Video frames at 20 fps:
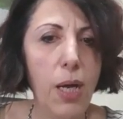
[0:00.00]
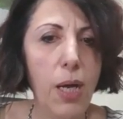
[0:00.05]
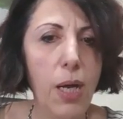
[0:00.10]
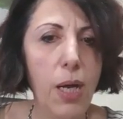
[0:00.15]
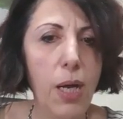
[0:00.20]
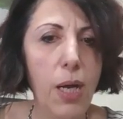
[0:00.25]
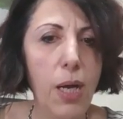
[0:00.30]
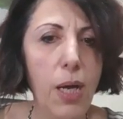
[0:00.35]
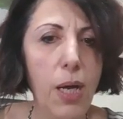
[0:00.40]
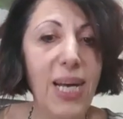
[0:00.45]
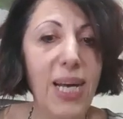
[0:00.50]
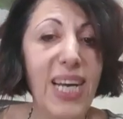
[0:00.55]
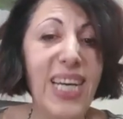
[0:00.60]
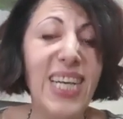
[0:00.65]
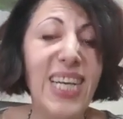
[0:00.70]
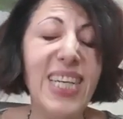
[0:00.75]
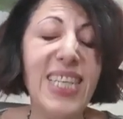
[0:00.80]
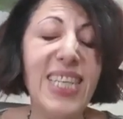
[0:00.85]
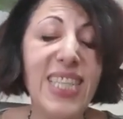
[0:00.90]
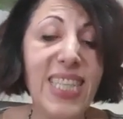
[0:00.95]

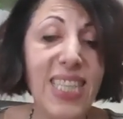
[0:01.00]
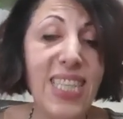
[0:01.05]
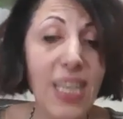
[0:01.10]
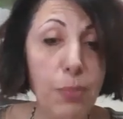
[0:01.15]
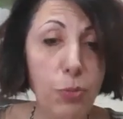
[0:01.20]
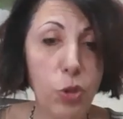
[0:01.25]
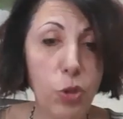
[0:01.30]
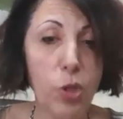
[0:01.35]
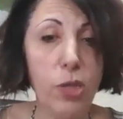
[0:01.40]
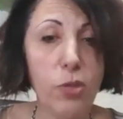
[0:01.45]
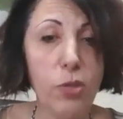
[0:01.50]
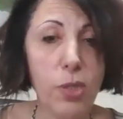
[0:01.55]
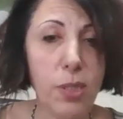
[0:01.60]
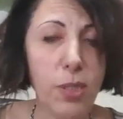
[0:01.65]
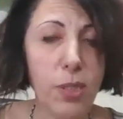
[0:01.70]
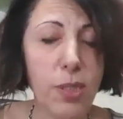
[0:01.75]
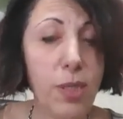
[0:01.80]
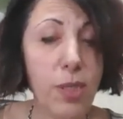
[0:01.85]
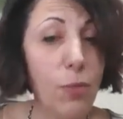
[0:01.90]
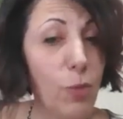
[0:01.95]
I am trying to
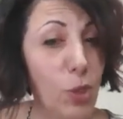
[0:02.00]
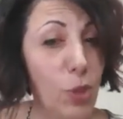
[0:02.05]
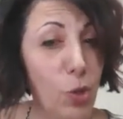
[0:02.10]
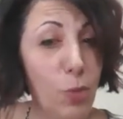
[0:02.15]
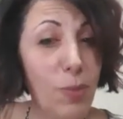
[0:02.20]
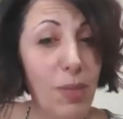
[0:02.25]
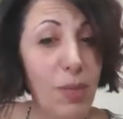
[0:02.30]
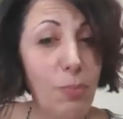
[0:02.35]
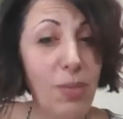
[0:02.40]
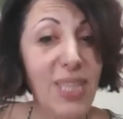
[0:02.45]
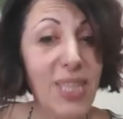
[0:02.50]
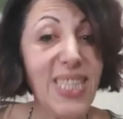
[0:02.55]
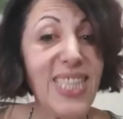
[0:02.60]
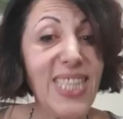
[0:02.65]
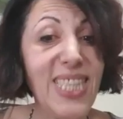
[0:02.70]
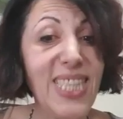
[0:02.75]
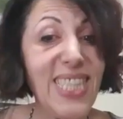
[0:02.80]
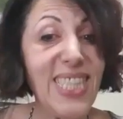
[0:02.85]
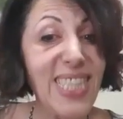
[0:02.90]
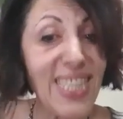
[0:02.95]
understand what you mean by
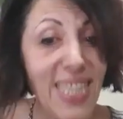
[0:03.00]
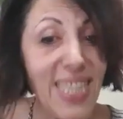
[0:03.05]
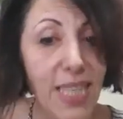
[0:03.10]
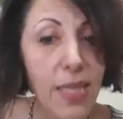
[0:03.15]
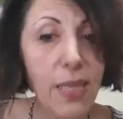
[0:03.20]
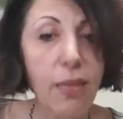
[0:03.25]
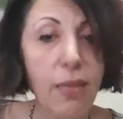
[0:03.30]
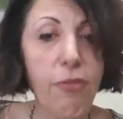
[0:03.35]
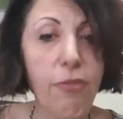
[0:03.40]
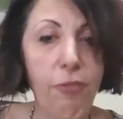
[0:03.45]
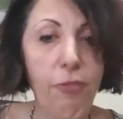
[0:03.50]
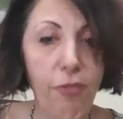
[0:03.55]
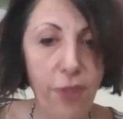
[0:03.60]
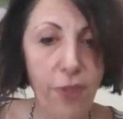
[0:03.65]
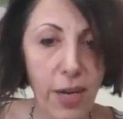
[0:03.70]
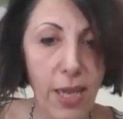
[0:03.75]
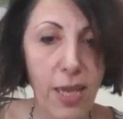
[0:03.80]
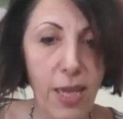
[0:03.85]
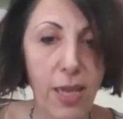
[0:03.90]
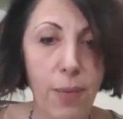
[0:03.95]
single
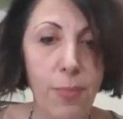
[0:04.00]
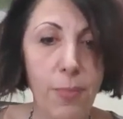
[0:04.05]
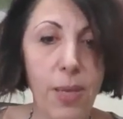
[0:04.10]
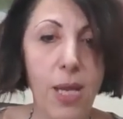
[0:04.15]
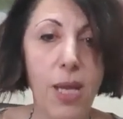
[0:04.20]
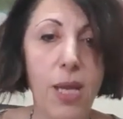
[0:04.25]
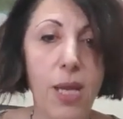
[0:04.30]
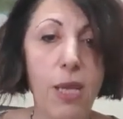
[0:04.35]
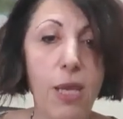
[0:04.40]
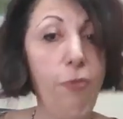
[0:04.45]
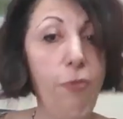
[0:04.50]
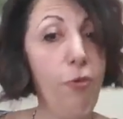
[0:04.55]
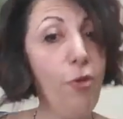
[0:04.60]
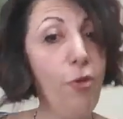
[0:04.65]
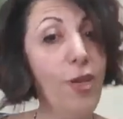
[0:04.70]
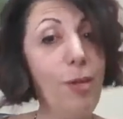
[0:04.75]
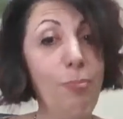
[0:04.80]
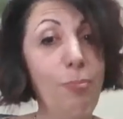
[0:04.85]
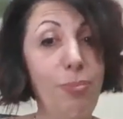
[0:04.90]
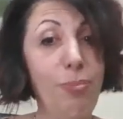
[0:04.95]
frame. If you
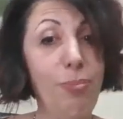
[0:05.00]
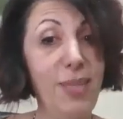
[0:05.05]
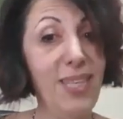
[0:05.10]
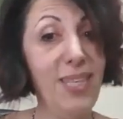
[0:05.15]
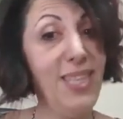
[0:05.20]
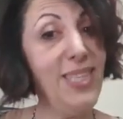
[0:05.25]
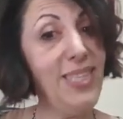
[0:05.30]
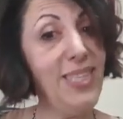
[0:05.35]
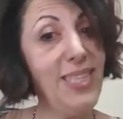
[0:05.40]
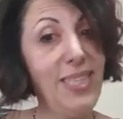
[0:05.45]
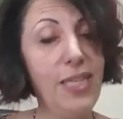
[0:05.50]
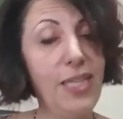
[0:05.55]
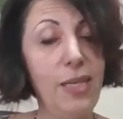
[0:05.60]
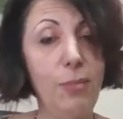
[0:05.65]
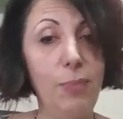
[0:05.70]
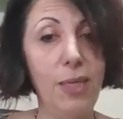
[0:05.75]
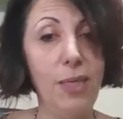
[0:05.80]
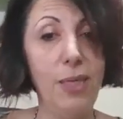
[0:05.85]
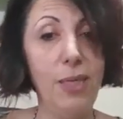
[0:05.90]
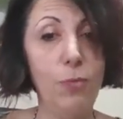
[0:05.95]
can please
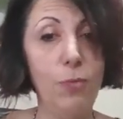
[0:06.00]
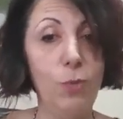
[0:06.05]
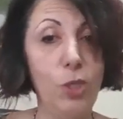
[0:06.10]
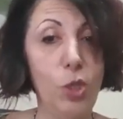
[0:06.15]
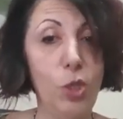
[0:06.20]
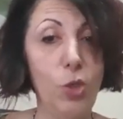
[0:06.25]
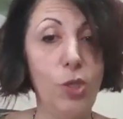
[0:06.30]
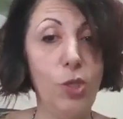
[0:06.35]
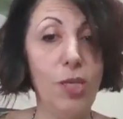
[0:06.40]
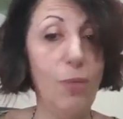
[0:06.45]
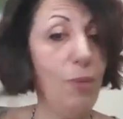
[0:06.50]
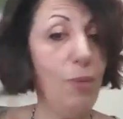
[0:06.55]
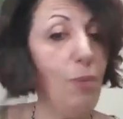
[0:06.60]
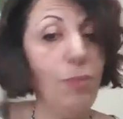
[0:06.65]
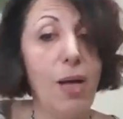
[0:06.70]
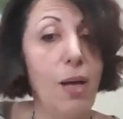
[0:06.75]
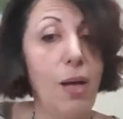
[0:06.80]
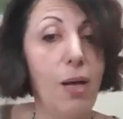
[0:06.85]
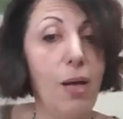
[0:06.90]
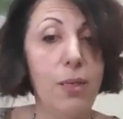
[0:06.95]
tell me what you mean.
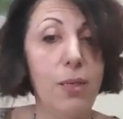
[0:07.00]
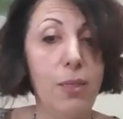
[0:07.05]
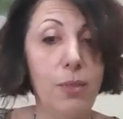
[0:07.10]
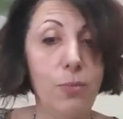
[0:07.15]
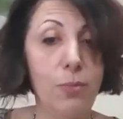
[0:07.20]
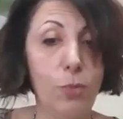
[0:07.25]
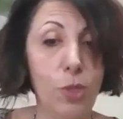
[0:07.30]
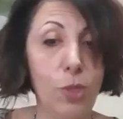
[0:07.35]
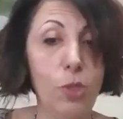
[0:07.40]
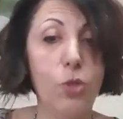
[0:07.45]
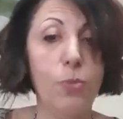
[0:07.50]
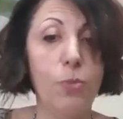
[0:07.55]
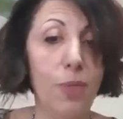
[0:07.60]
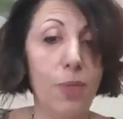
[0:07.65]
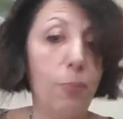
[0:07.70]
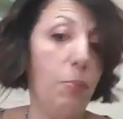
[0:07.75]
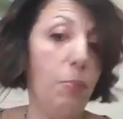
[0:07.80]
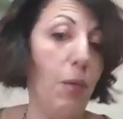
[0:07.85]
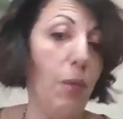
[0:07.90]
What you mean?